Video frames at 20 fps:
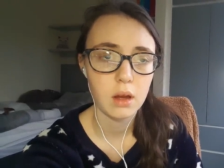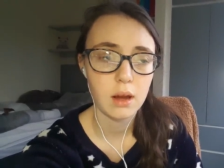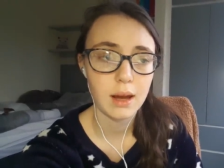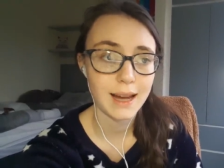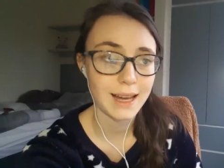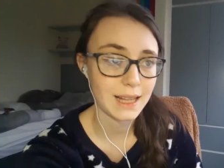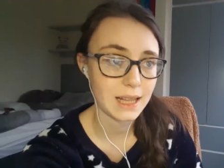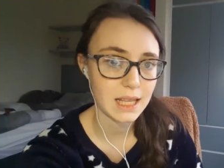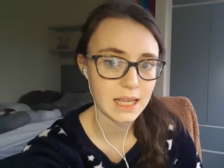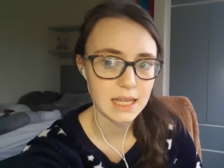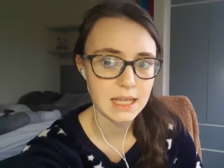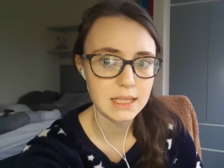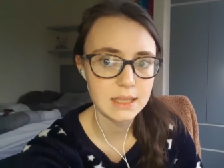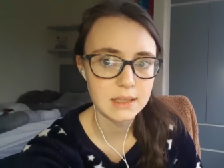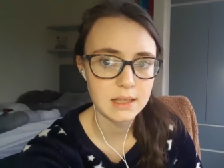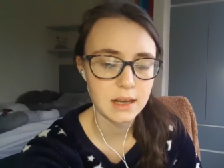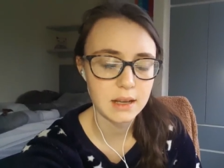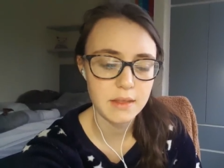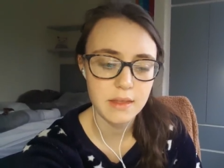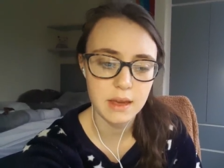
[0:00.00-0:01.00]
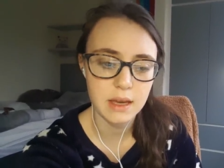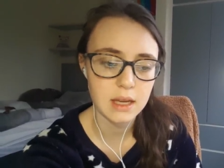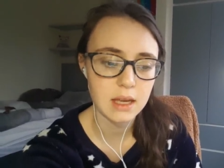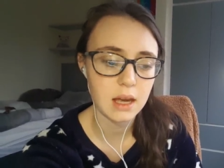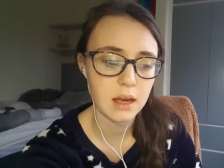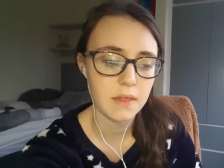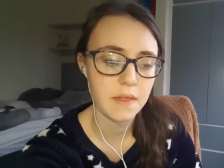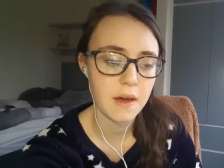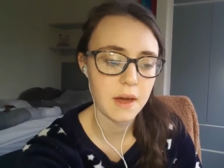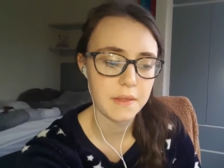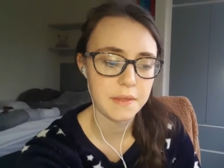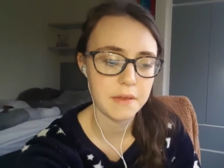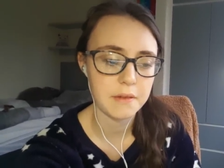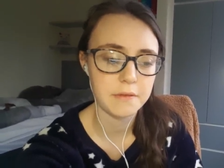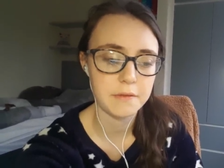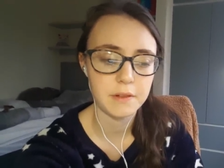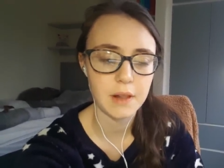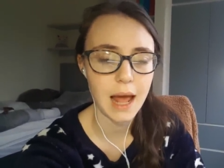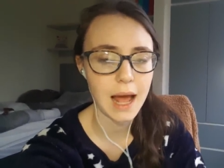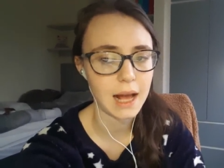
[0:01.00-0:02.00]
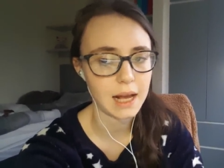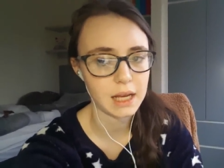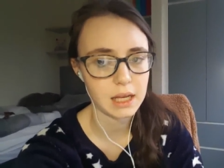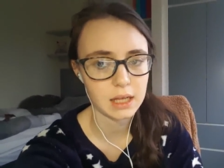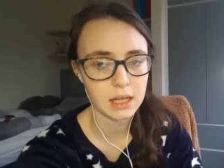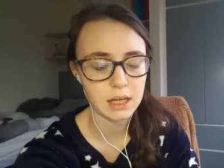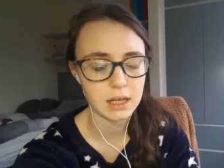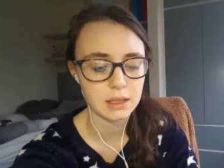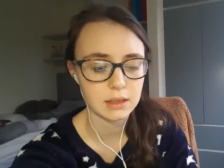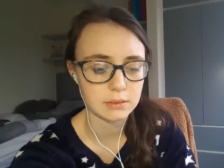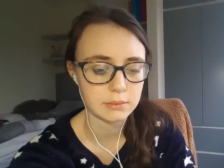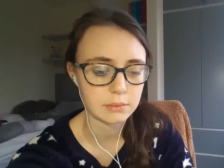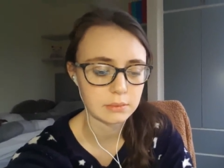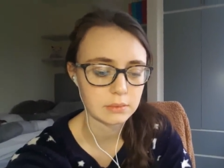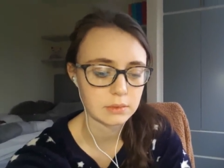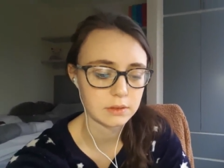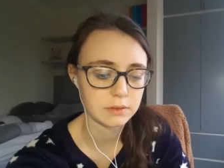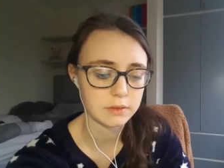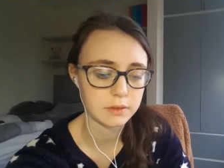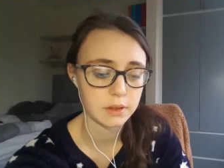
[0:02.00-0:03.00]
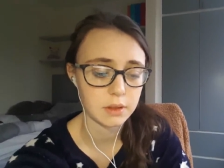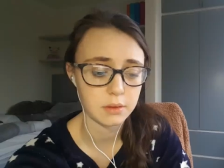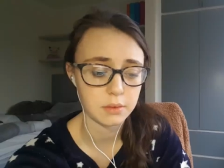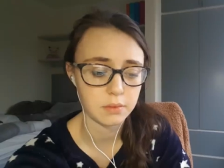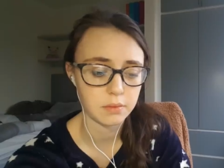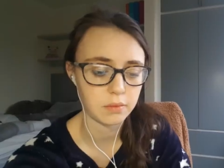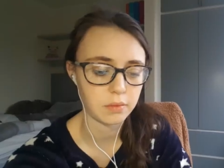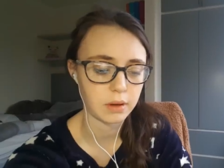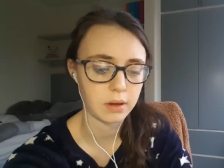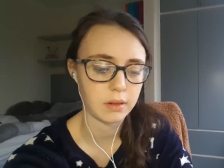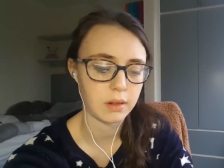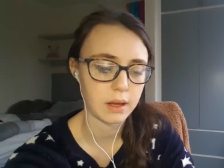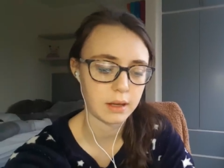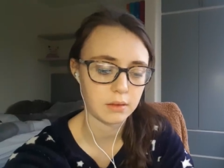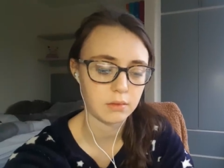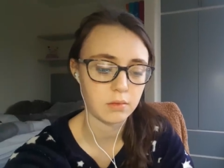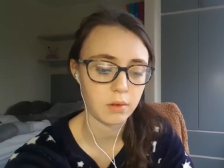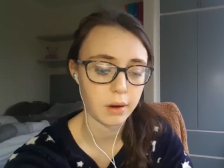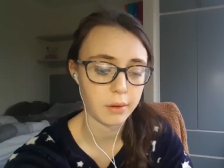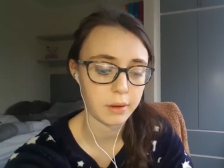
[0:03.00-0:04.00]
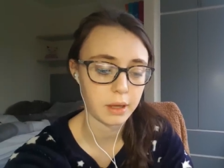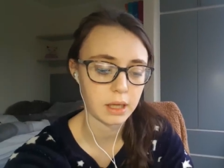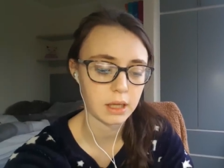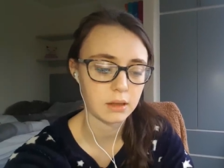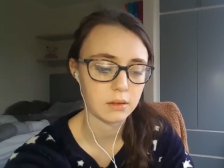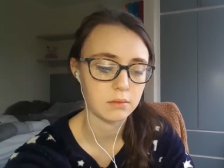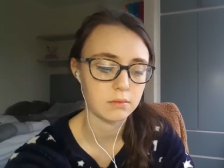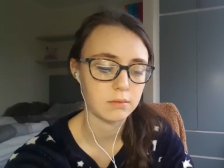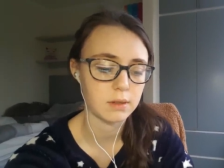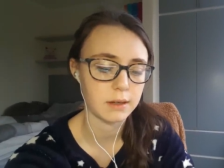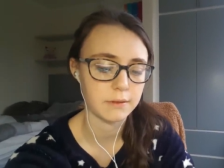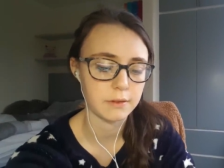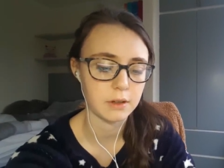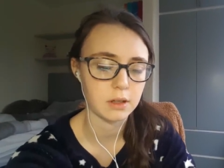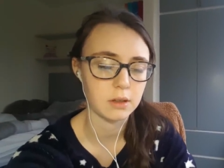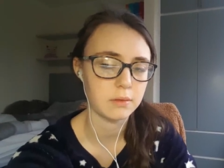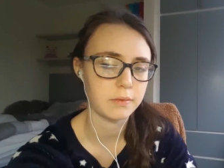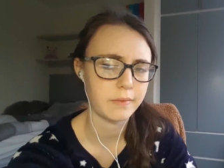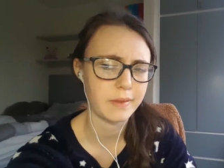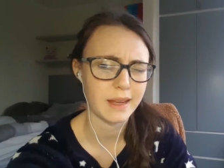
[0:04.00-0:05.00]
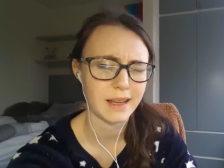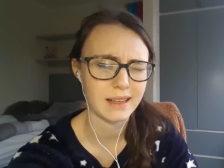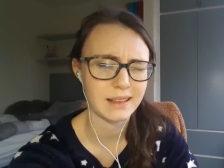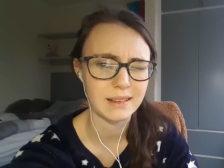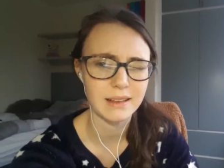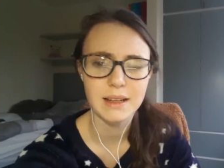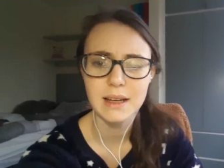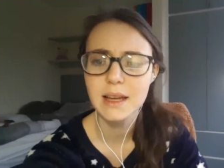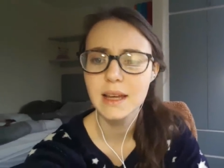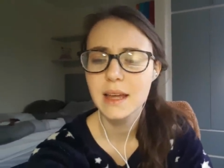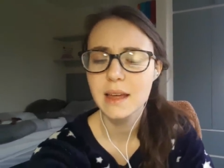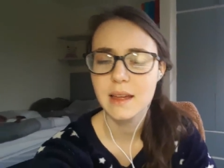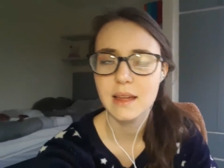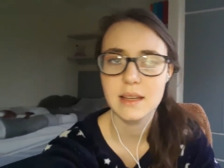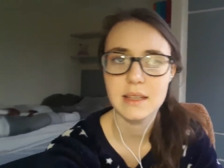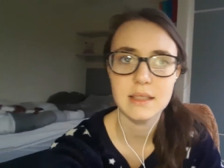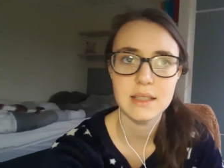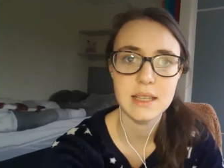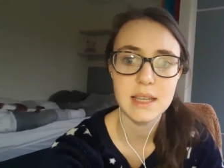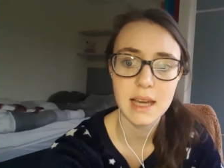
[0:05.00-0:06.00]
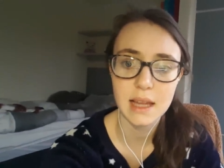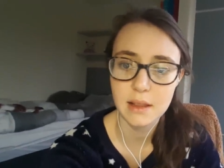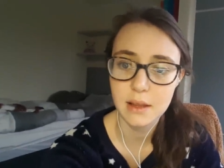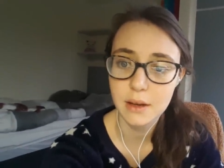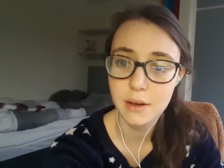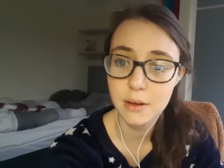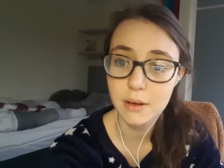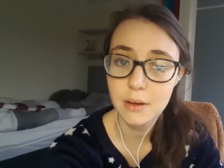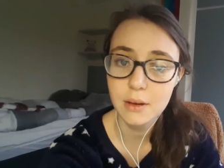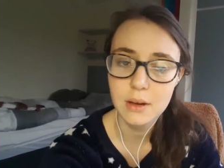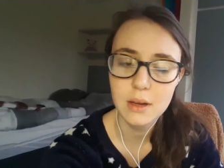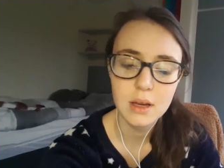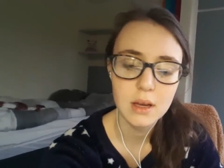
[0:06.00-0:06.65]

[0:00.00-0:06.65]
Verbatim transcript: at least I think that the flag um for the like rowing river thing is yellow